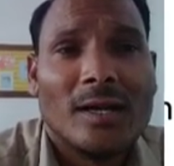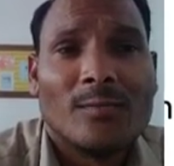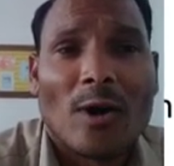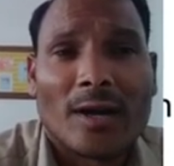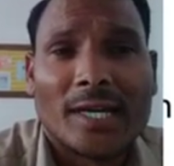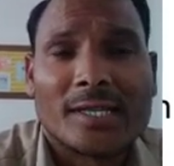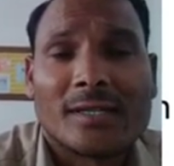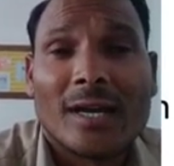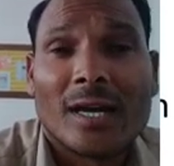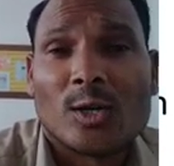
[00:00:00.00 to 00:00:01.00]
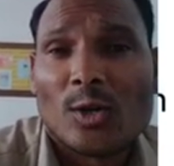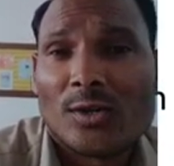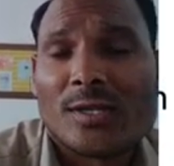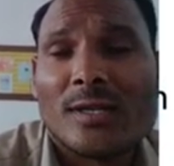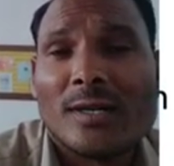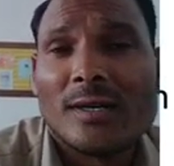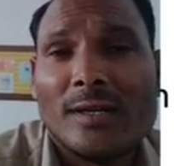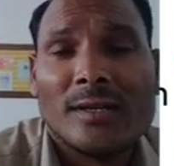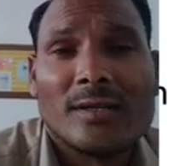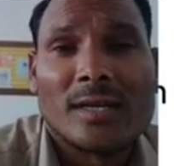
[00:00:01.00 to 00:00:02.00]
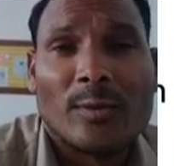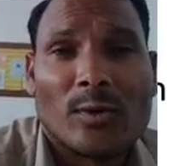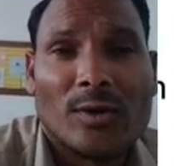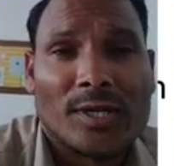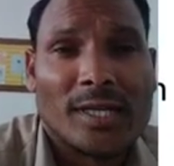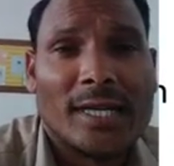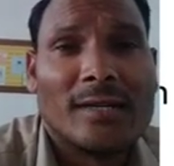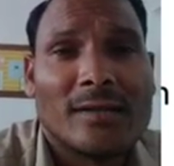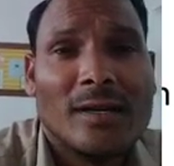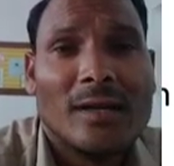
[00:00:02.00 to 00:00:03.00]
pockets across the Indian subcontinent